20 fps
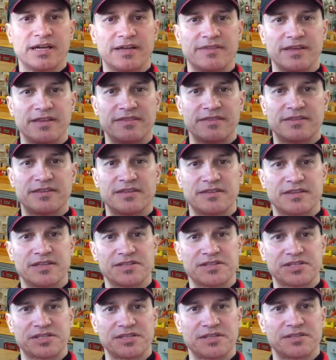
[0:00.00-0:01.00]
and then
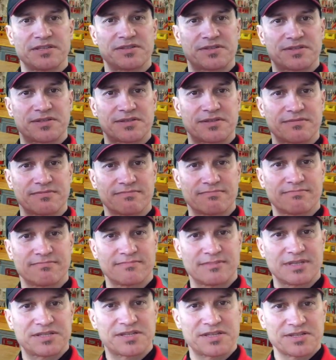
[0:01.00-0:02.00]
this is
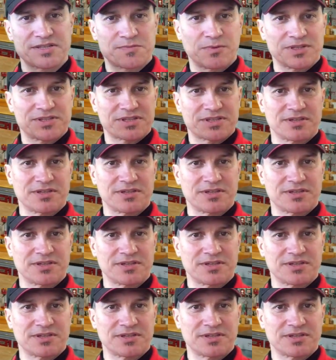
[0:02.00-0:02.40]
what's